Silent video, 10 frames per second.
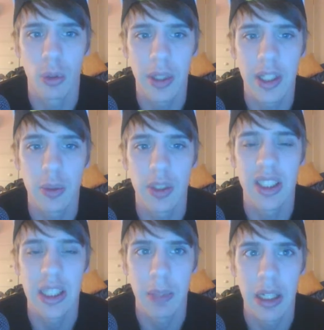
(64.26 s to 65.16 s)
minions with the
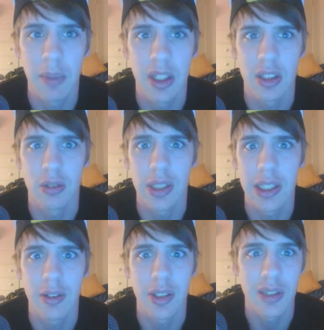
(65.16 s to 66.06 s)
same name is a
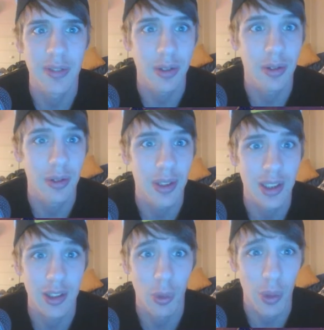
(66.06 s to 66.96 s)
rather
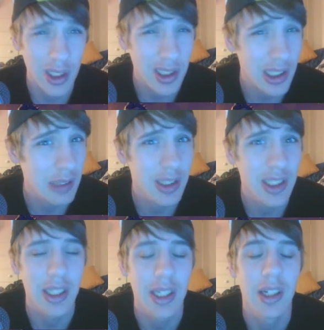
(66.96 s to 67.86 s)
difficult quest, I would
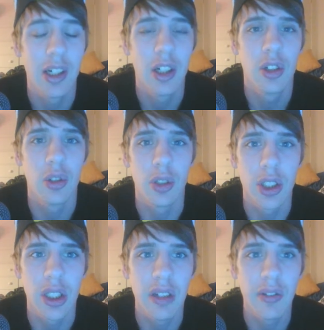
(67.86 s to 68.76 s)
say, to
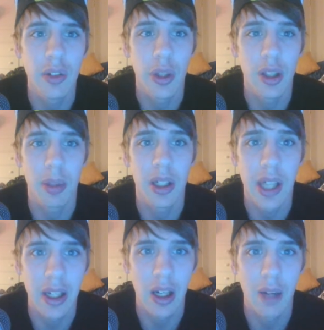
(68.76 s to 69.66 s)
achieve. You have to play
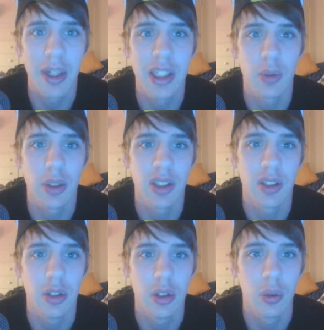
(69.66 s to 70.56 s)
Gang Up as well as the
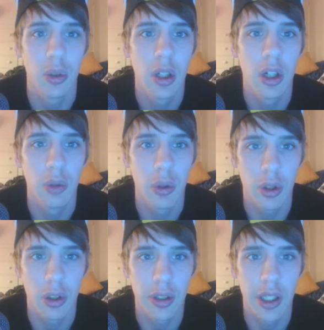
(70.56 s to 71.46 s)
new rogue
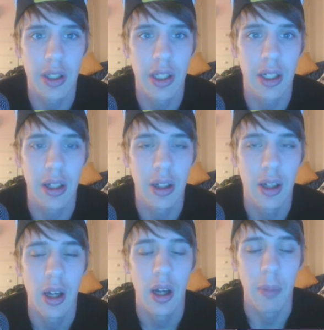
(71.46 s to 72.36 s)
card that they
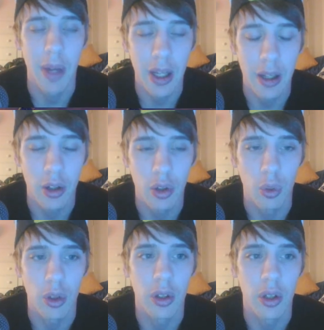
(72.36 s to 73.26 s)
made, to
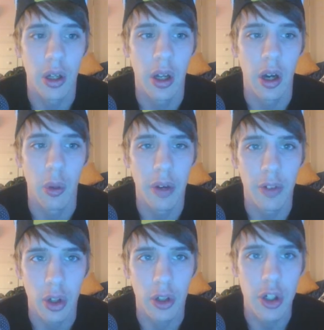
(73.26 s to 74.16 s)
where whatever
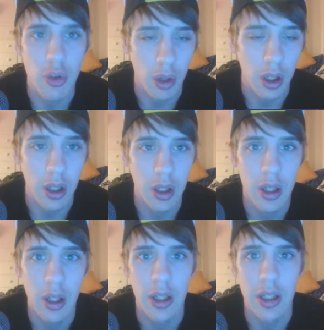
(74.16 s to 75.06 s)
card you draw,
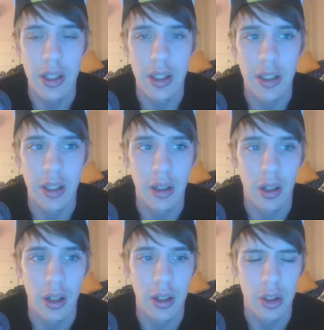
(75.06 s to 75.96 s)

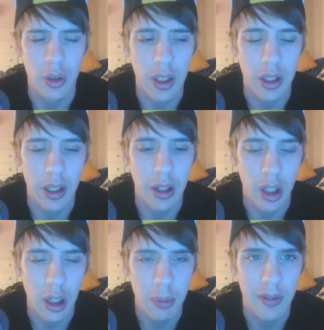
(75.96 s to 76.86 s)
you can get a
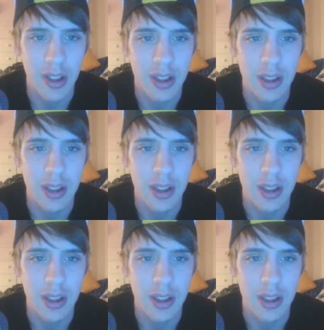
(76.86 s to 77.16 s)
copy of it.